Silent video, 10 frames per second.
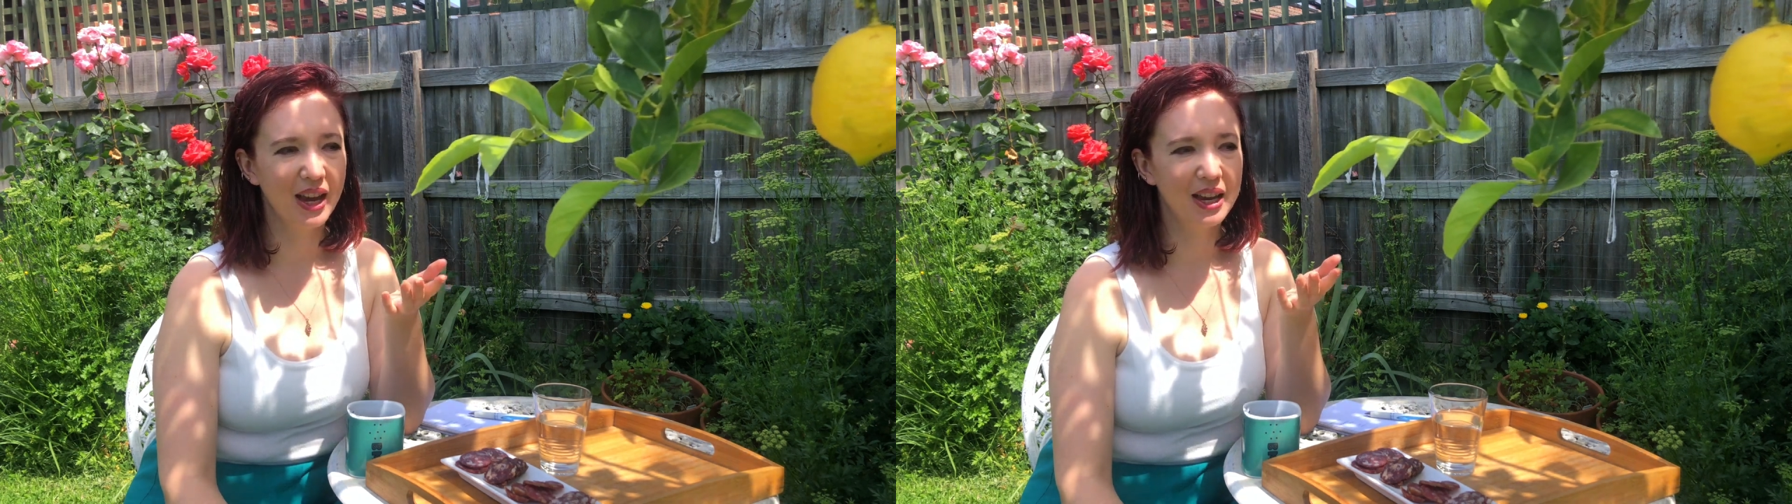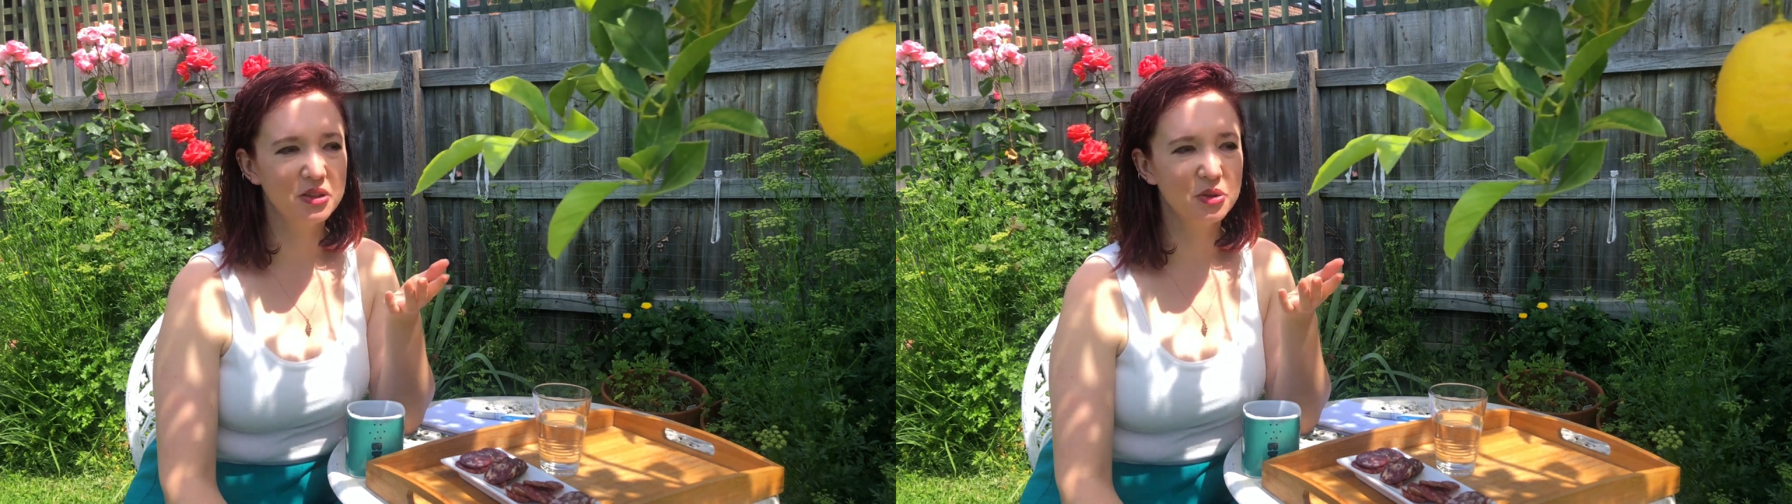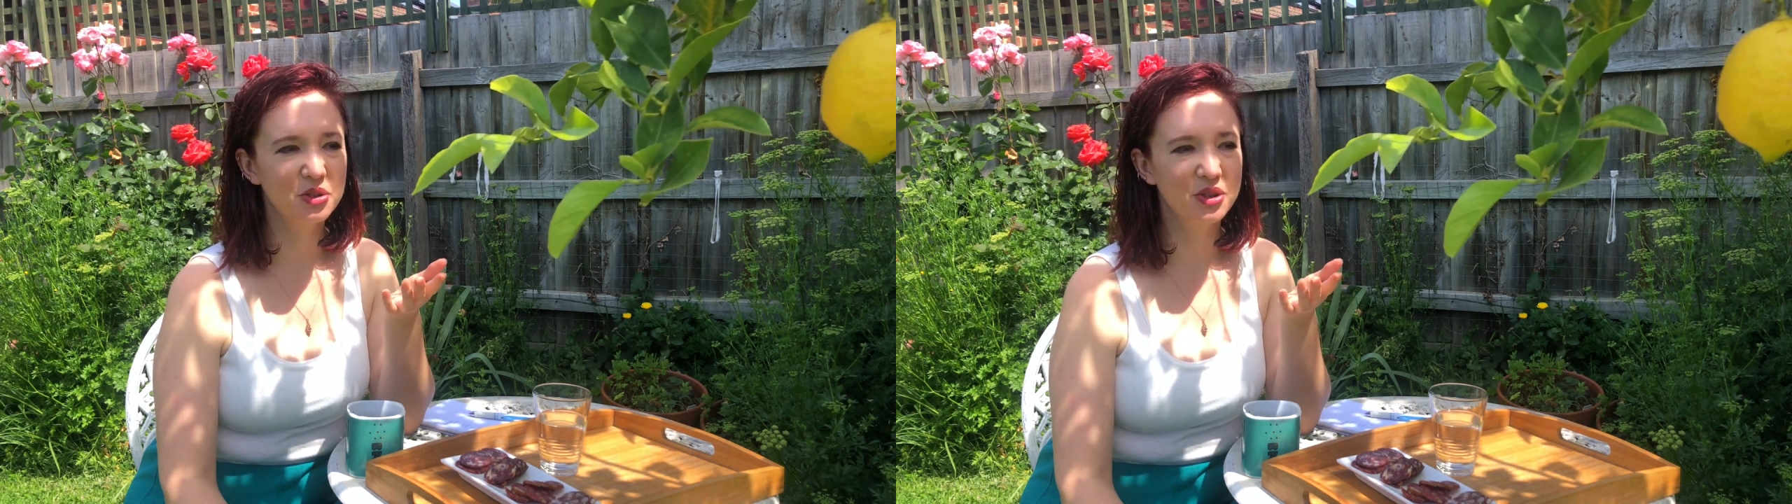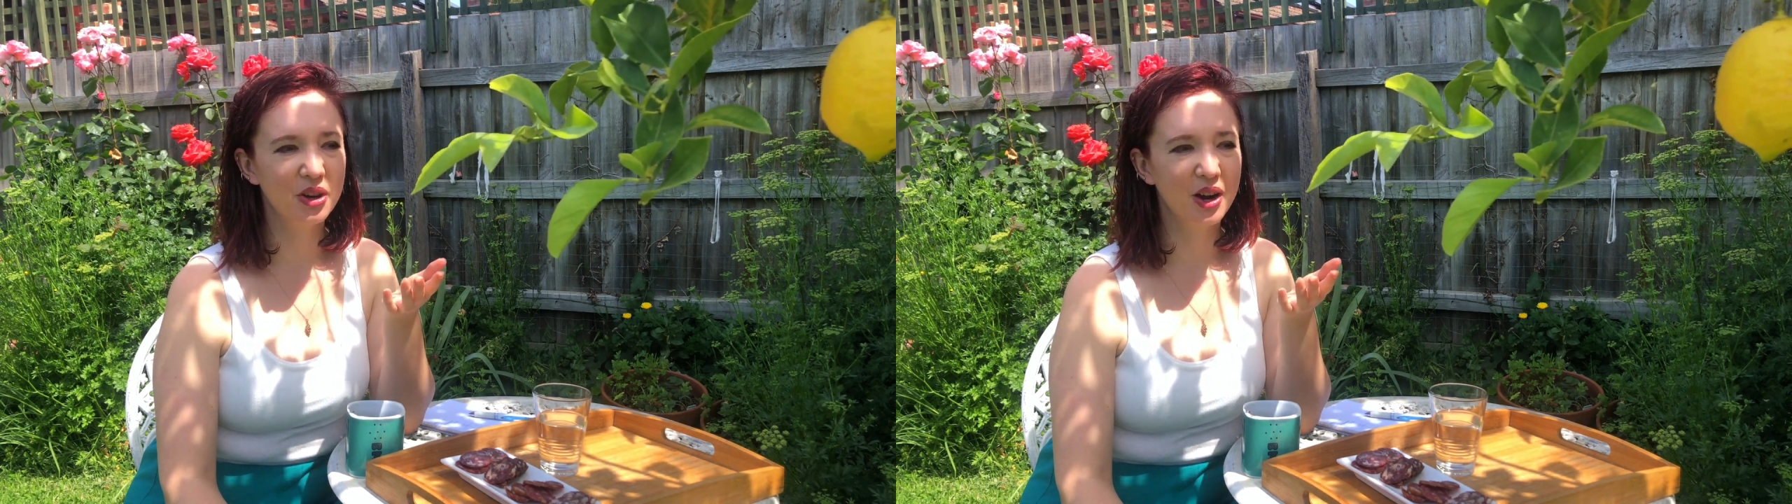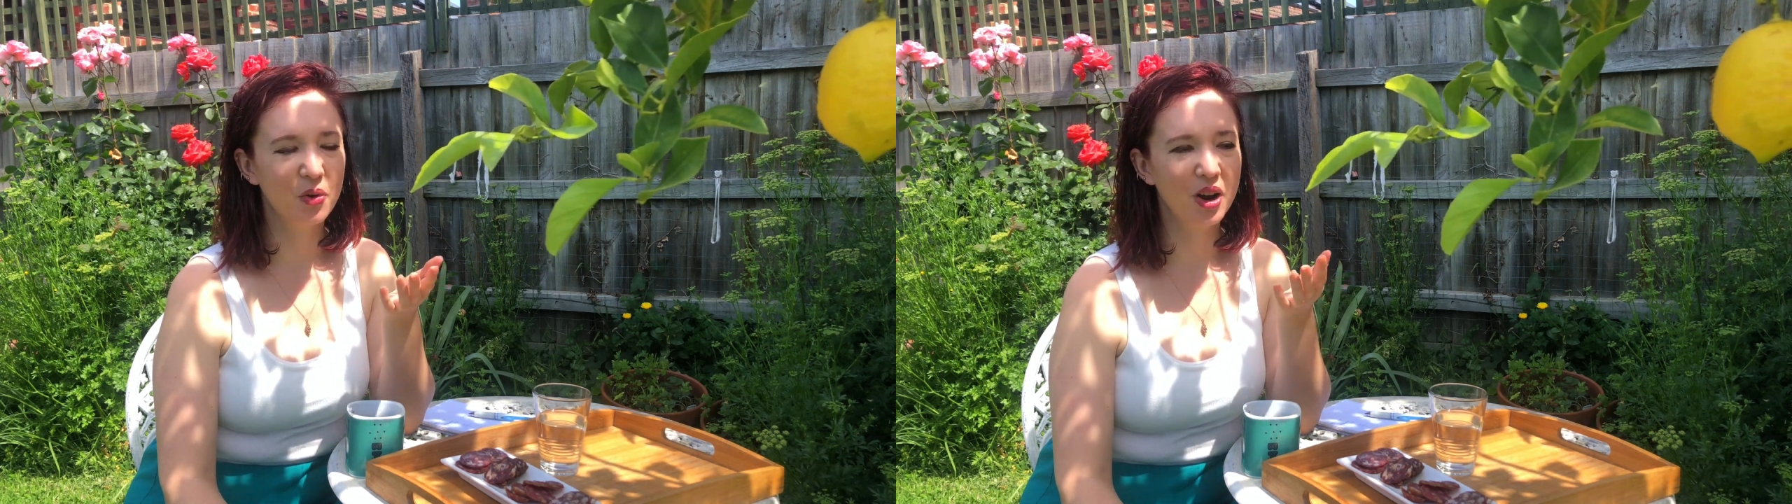And also
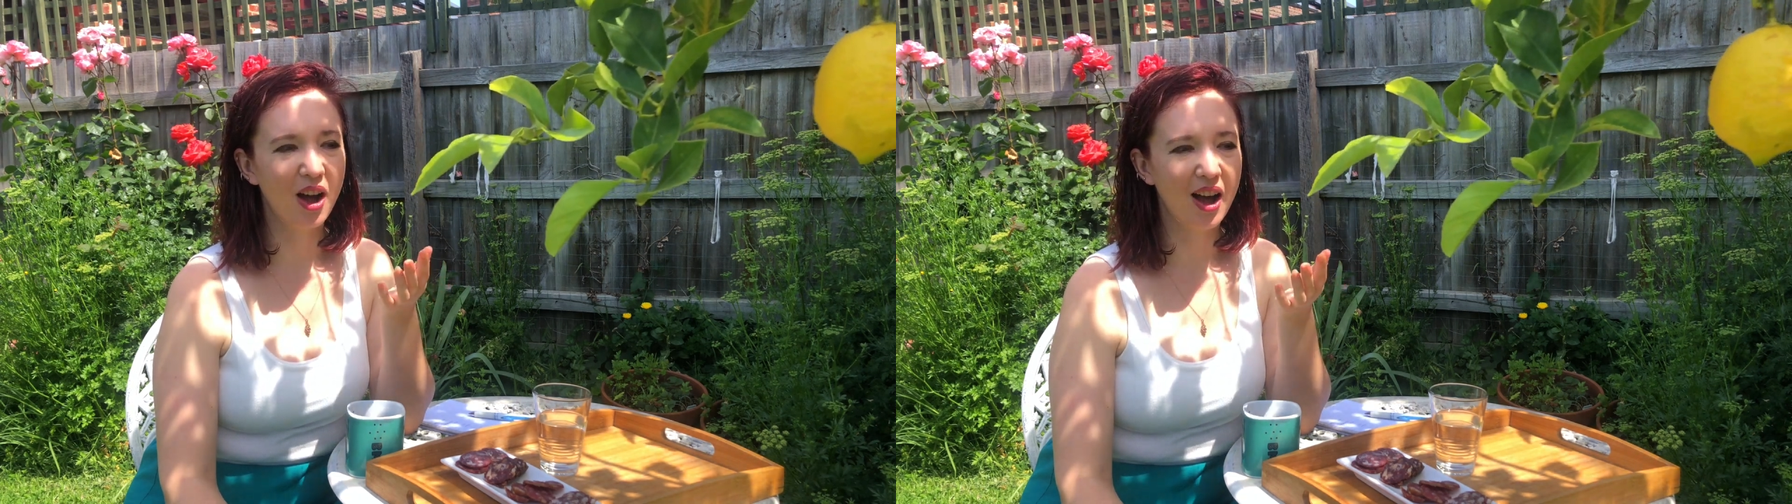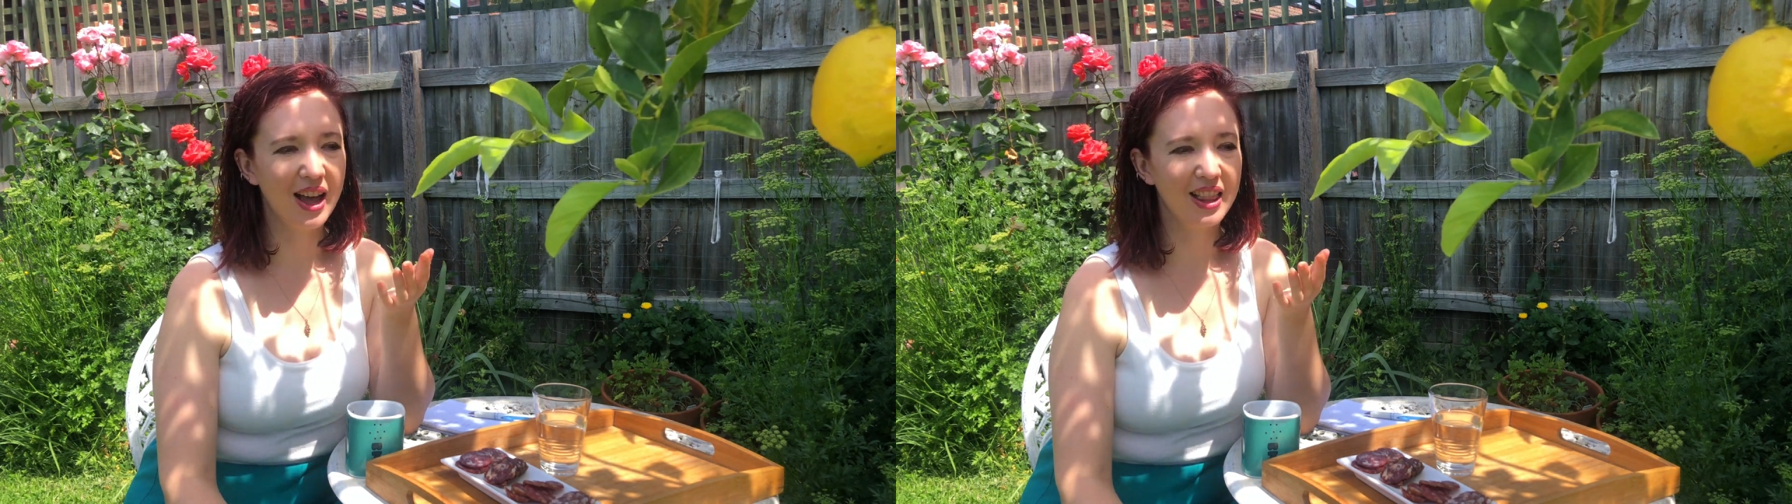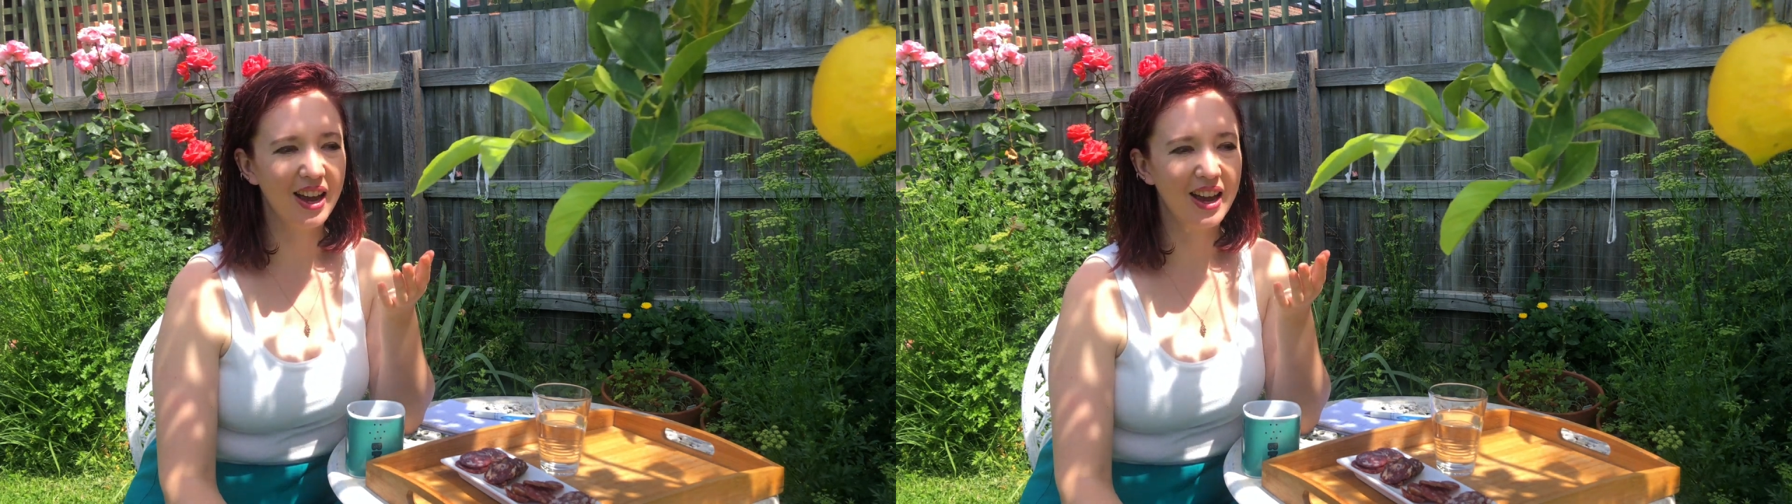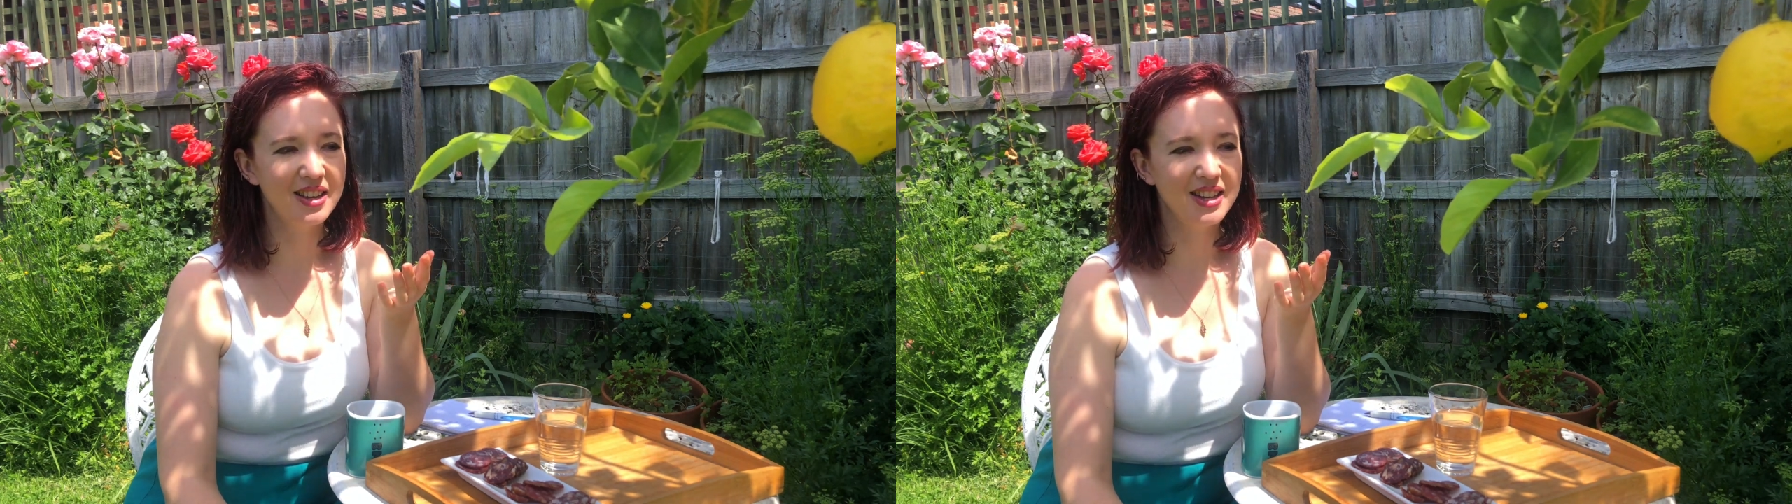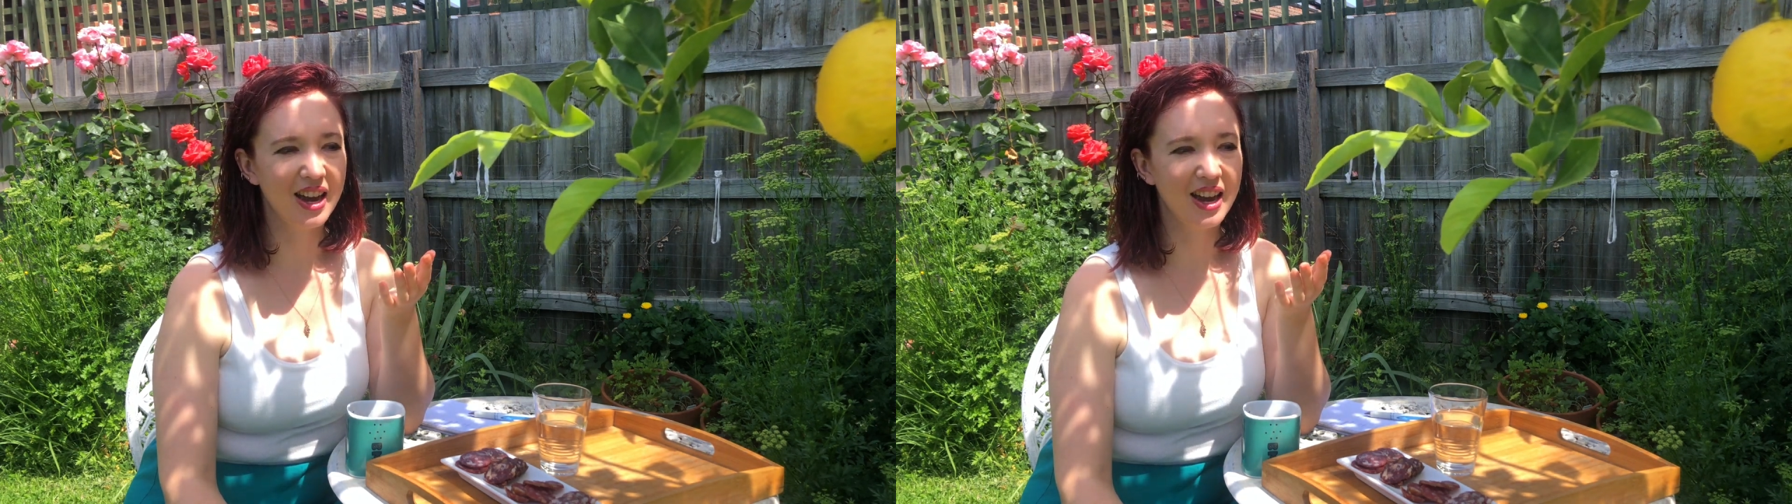I want to highlight